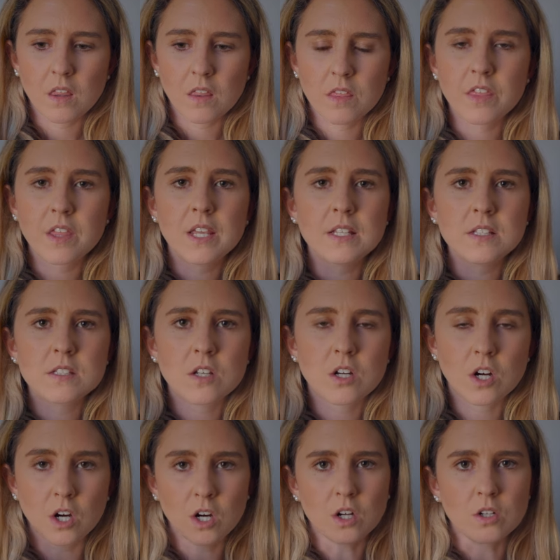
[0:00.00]
these
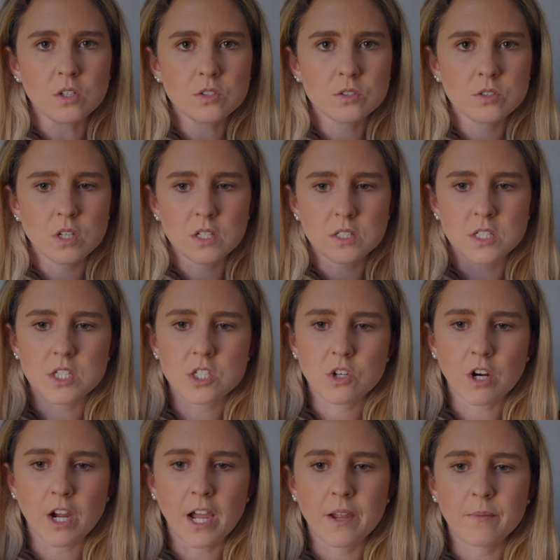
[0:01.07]
girls
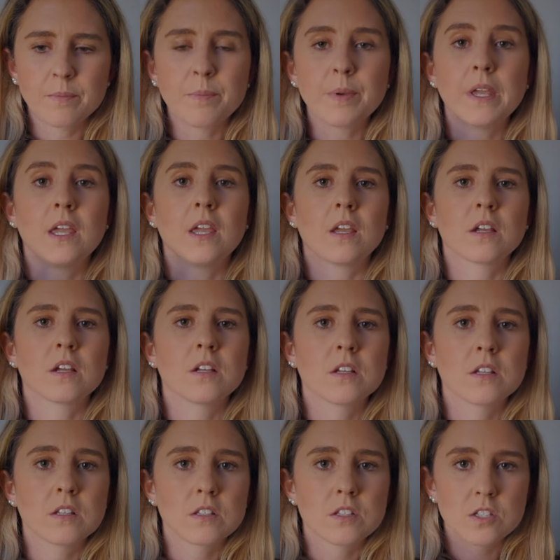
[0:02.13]
describe being
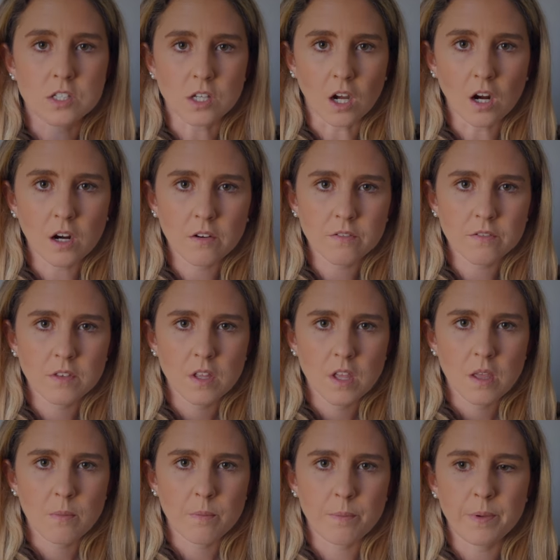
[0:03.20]
starved,
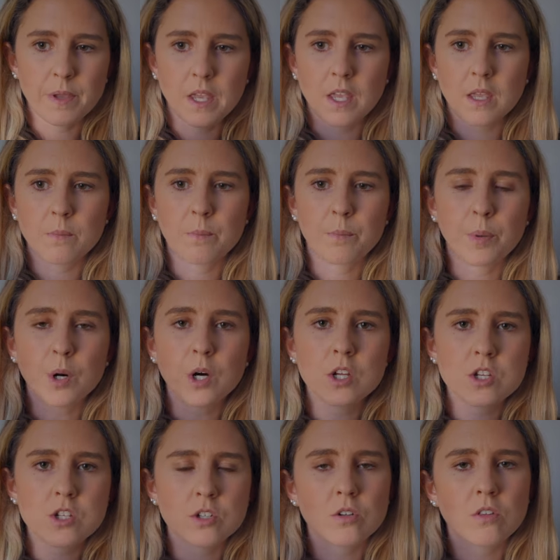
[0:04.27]
being
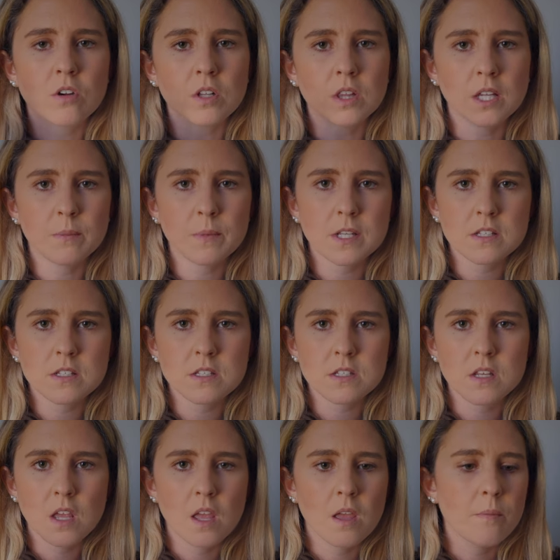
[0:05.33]
pushed to their
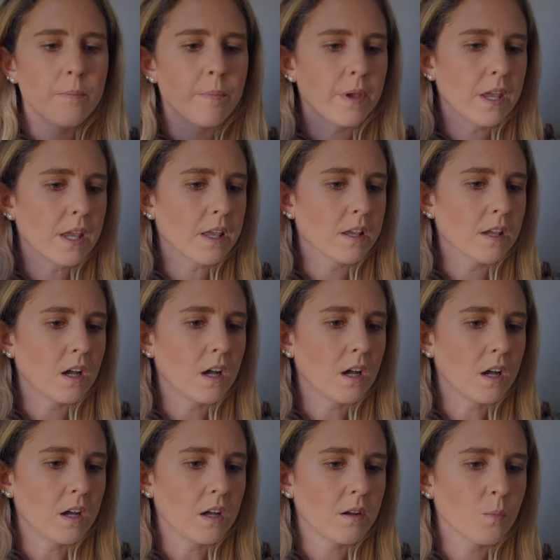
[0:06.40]
limits, being
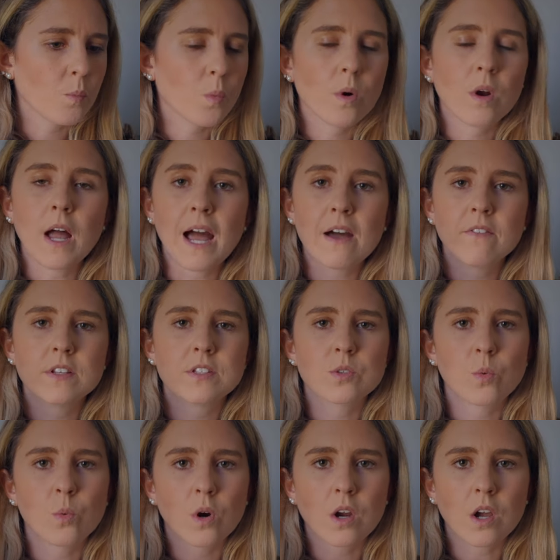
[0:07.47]
uh, having
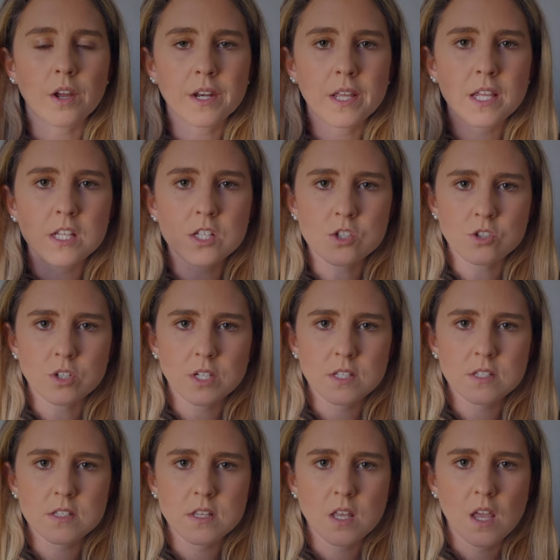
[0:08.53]
to work on
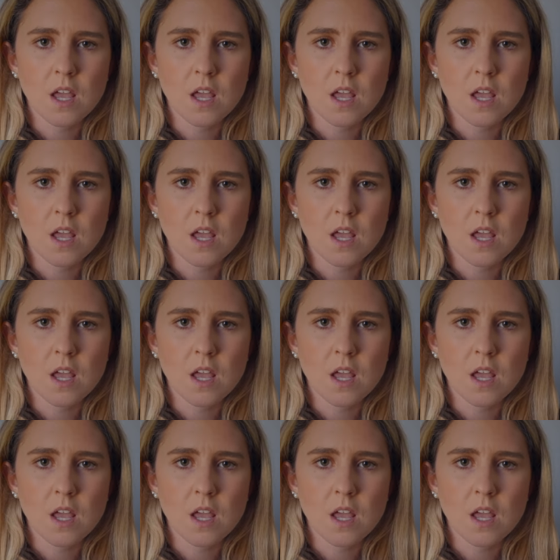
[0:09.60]
injuries,